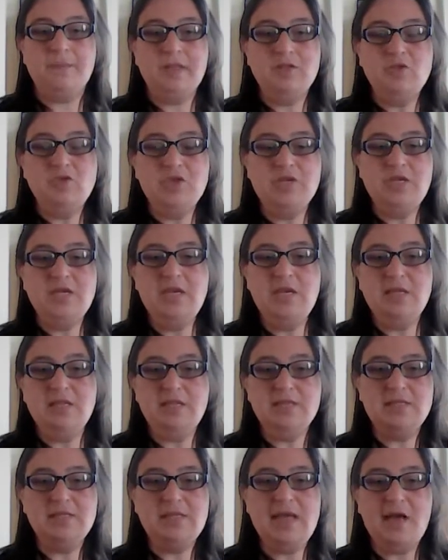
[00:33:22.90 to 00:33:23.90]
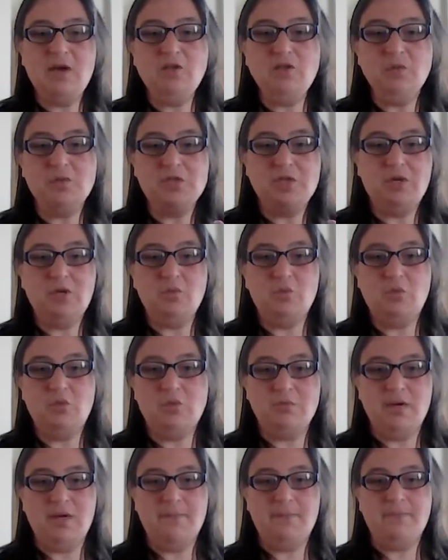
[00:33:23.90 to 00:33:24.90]
as you can hear, the sound was a lot
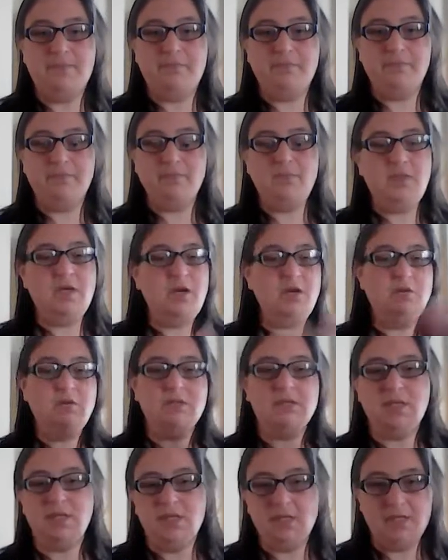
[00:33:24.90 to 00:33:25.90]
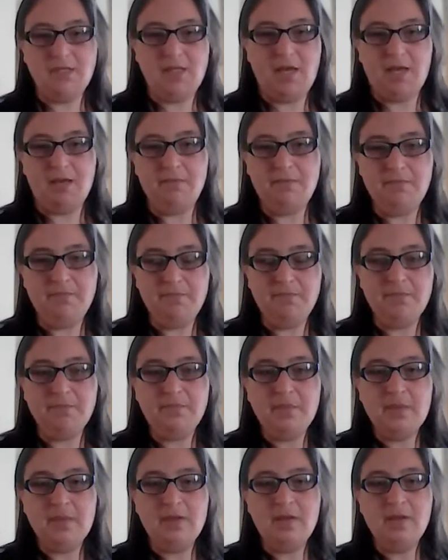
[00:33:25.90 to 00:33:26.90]
warmer. The notes are the same,
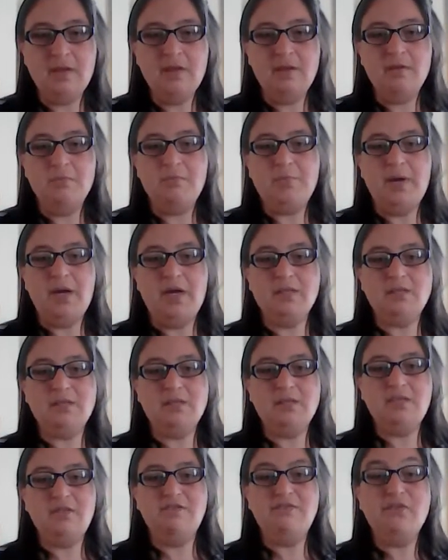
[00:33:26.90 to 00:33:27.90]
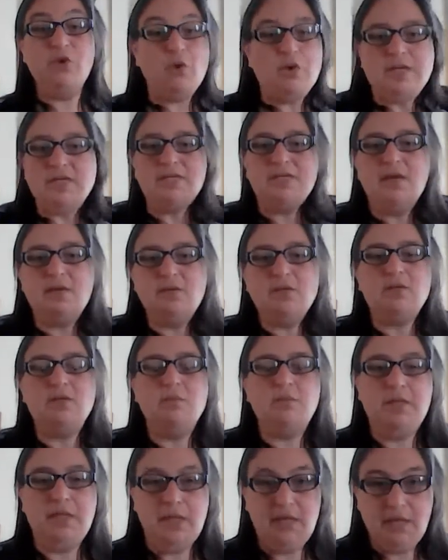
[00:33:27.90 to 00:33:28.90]
but the voice sounds
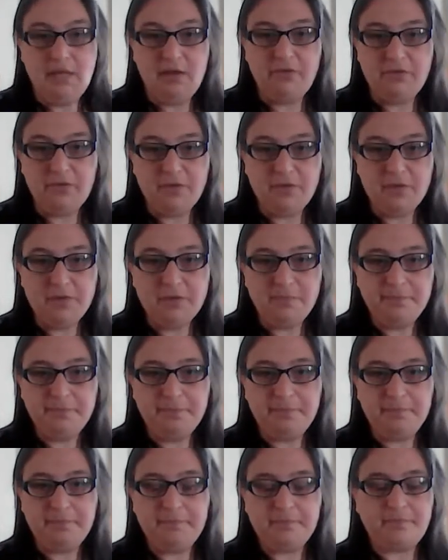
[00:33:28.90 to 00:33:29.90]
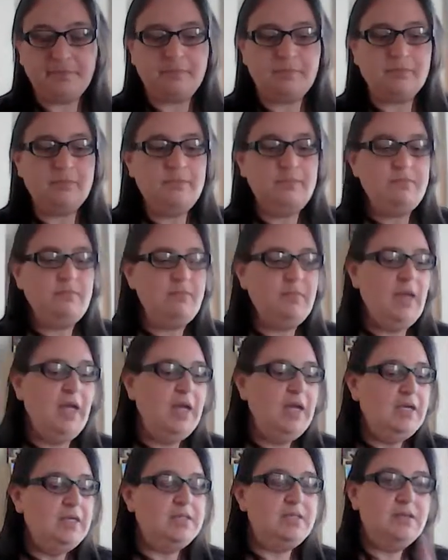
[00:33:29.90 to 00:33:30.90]
completely different.
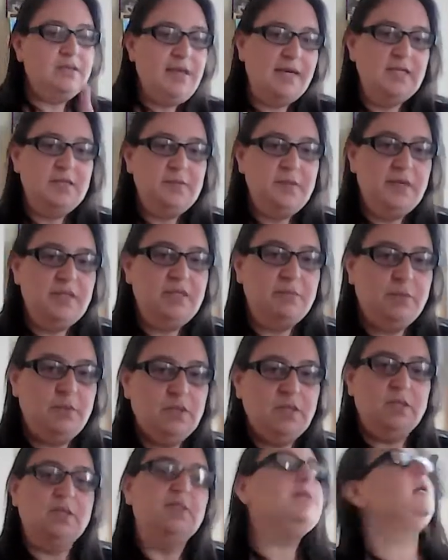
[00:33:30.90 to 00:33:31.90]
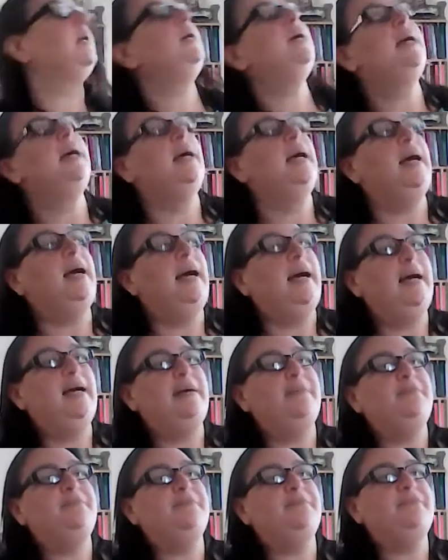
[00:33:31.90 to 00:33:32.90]
So that's why it's important.
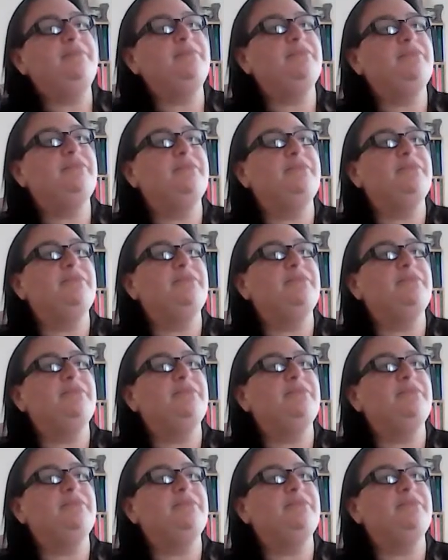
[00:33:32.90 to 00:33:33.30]
When